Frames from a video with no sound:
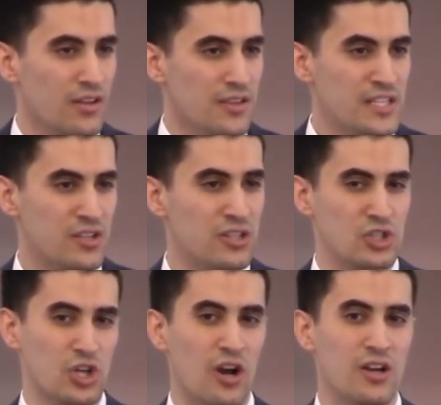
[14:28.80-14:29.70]
These are the
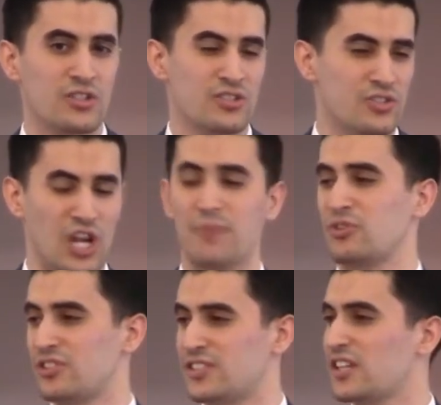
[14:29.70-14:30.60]
John
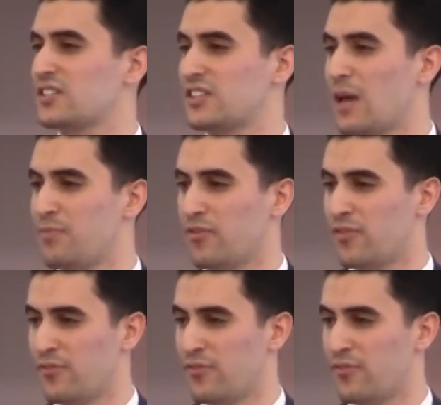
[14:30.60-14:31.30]
chapter 6 type of